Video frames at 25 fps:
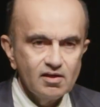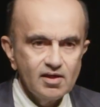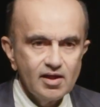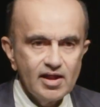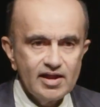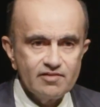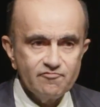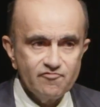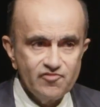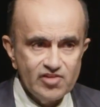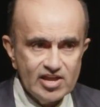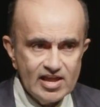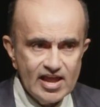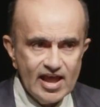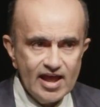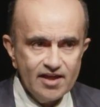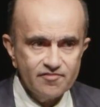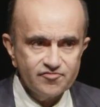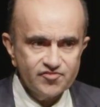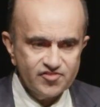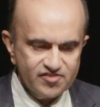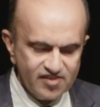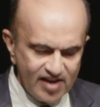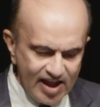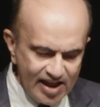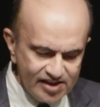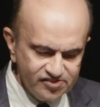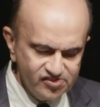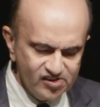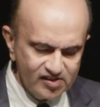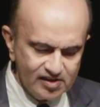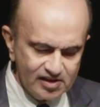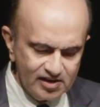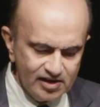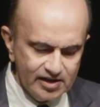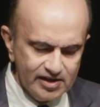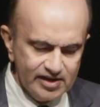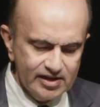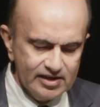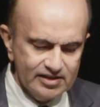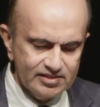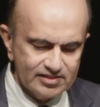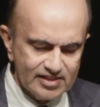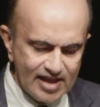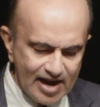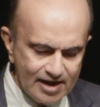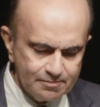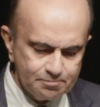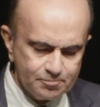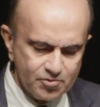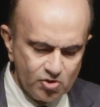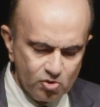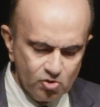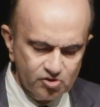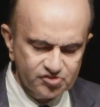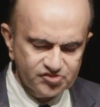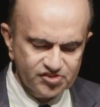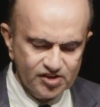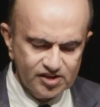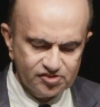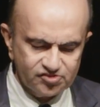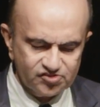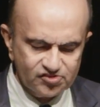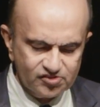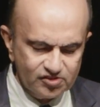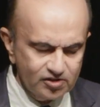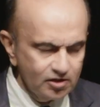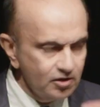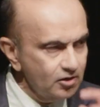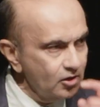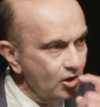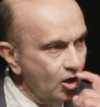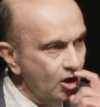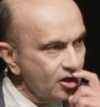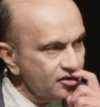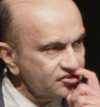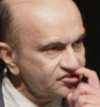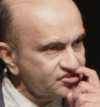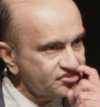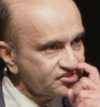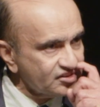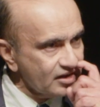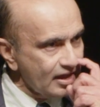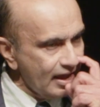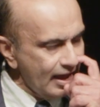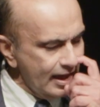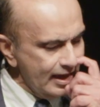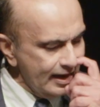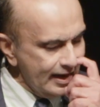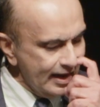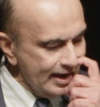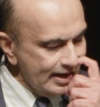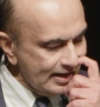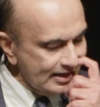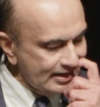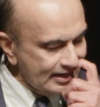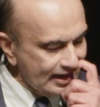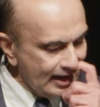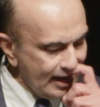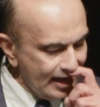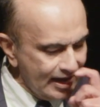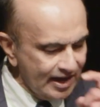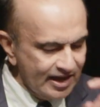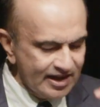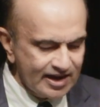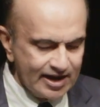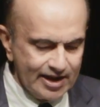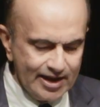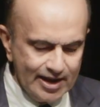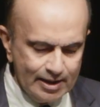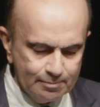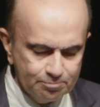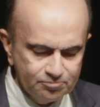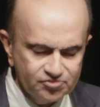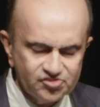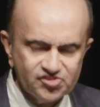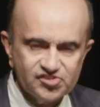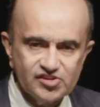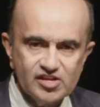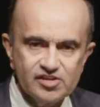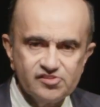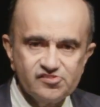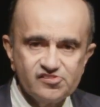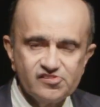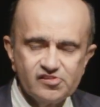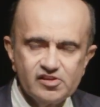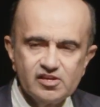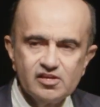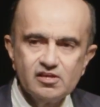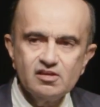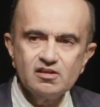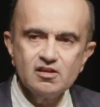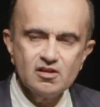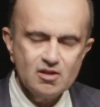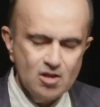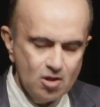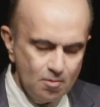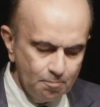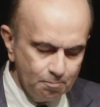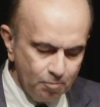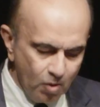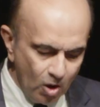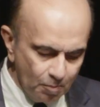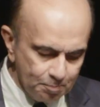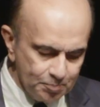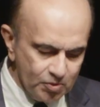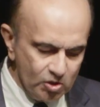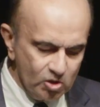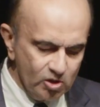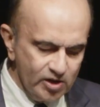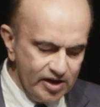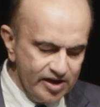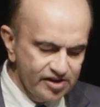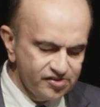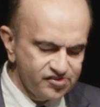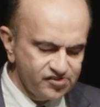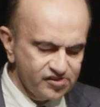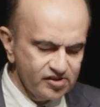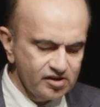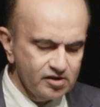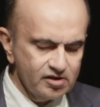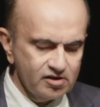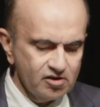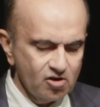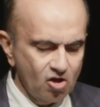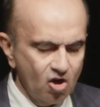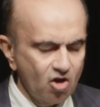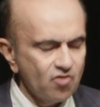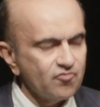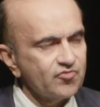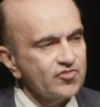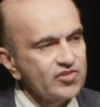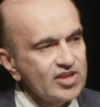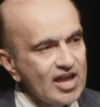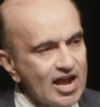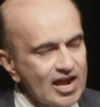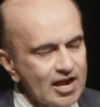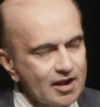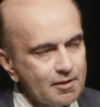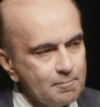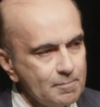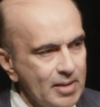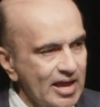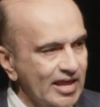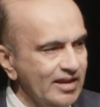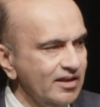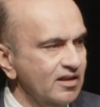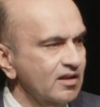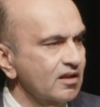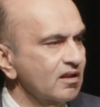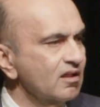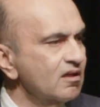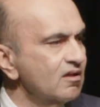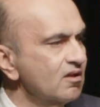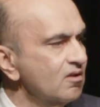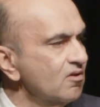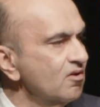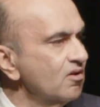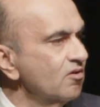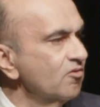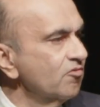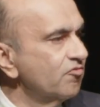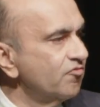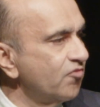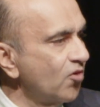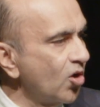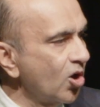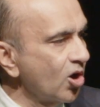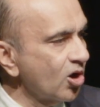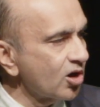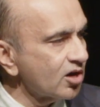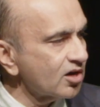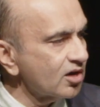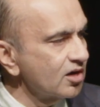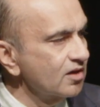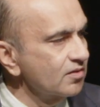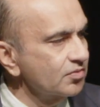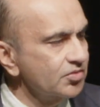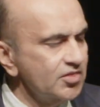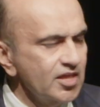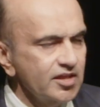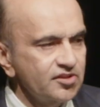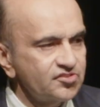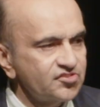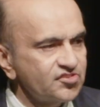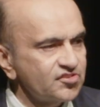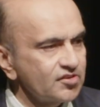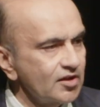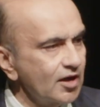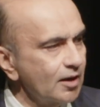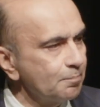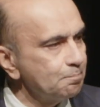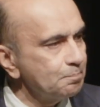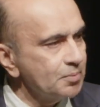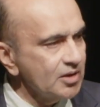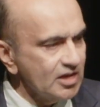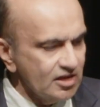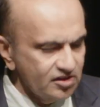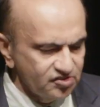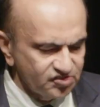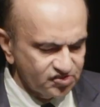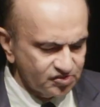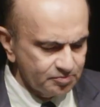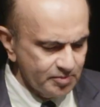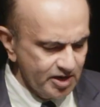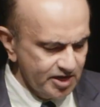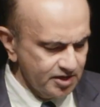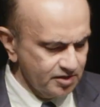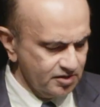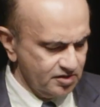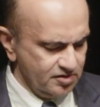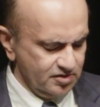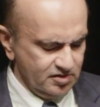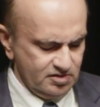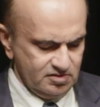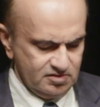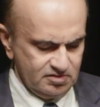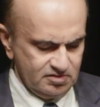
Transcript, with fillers: And we have tragically, in that process, lost an entire MCG population of young men for this appeasement.